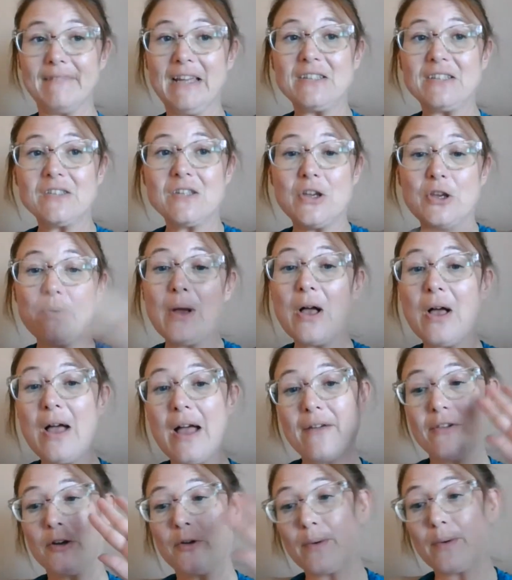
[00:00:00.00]
So you all
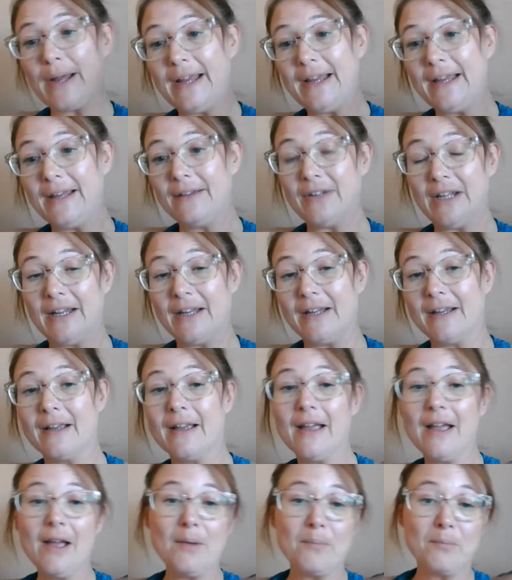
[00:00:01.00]
have a great evening.
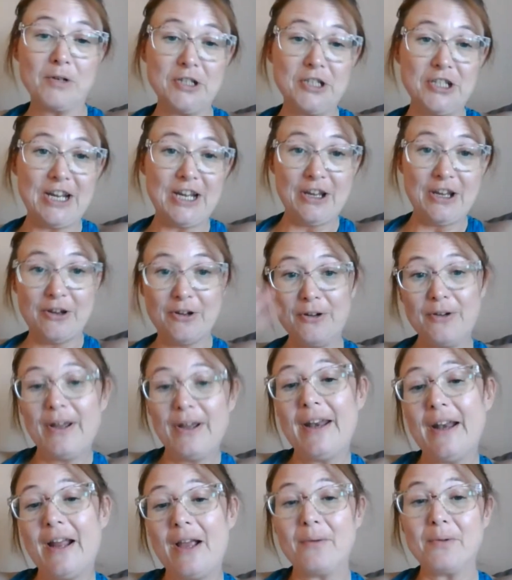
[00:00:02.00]
Appreciate you,
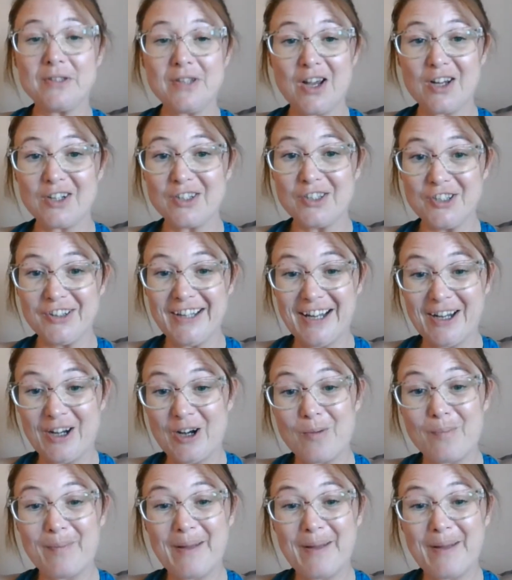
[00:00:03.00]
and I will talk to you later.